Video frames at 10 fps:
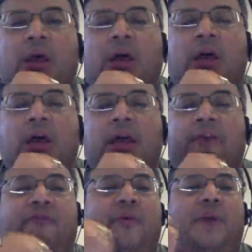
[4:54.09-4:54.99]

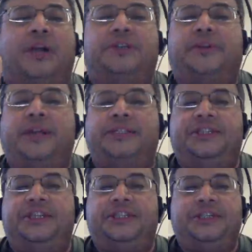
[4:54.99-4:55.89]
A formant
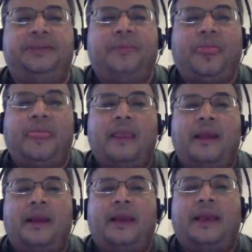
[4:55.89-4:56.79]
transition
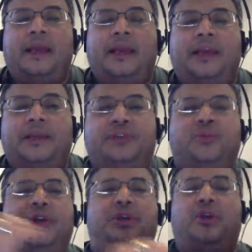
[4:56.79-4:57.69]
is
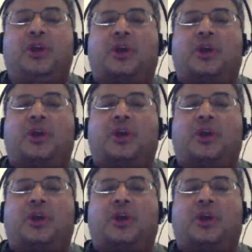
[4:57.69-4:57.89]
when you